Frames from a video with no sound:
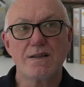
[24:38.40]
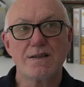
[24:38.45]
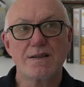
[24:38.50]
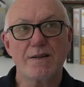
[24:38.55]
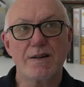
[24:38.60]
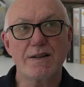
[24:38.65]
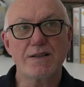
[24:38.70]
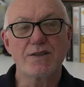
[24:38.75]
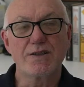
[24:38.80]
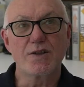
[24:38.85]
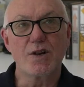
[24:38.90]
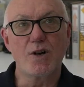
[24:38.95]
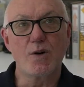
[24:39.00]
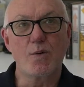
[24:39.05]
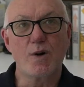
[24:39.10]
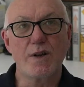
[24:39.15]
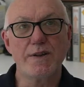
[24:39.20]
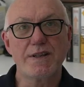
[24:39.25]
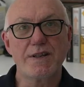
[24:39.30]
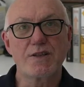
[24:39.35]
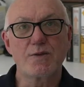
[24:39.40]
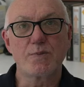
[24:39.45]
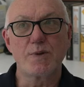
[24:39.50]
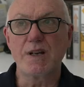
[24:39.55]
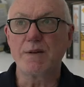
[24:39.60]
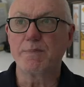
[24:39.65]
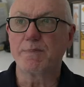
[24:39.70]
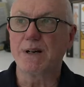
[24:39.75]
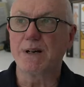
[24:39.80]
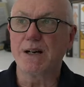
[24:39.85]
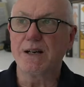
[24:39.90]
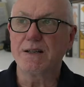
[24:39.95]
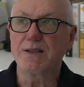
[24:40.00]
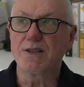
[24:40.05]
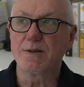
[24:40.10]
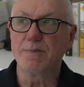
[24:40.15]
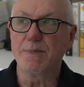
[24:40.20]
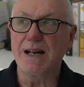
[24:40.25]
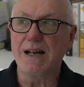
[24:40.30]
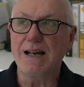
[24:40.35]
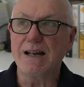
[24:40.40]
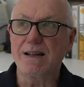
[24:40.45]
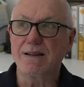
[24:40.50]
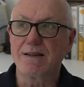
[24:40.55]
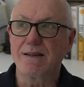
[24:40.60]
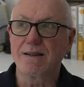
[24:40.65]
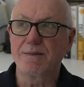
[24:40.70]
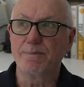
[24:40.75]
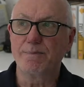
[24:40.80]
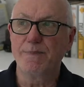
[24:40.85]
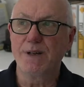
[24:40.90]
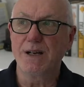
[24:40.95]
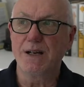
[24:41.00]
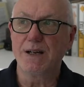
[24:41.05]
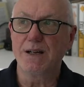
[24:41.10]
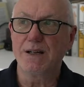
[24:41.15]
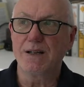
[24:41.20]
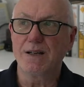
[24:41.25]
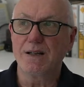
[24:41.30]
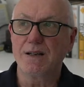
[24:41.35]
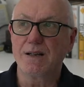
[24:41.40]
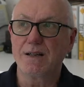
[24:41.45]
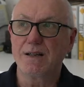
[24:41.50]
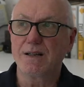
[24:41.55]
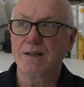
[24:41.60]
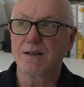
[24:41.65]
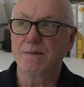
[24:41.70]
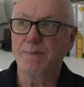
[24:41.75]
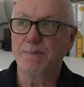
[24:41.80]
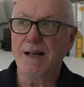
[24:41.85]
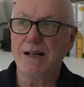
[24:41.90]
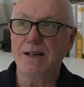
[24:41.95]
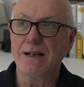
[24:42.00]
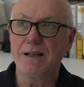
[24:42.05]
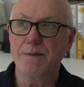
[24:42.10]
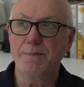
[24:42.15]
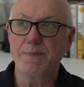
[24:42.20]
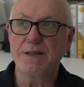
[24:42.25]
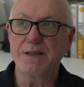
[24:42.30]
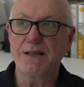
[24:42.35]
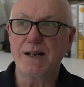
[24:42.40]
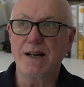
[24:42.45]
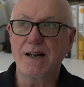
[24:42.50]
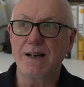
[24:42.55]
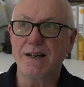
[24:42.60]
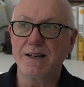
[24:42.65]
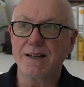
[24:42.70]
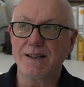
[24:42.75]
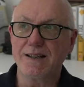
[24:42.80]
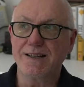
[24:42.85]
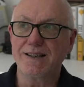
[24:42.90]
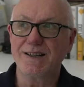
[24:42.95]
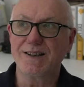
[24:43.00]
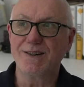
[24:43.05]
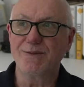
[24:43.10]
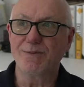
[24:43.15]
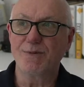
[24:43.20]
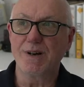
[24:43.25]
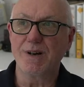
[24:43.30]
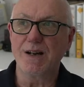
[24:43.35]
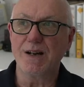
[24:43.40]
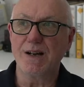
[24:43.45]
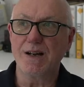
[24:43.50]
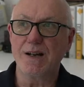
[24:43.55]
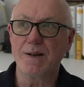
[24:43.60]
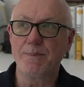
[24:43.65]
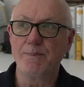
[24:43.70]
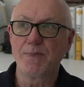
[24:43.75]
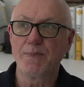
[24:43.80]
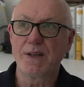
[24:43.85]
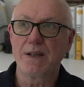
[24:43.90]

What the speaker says: So I saw one this week by Chamath Palihapitiya where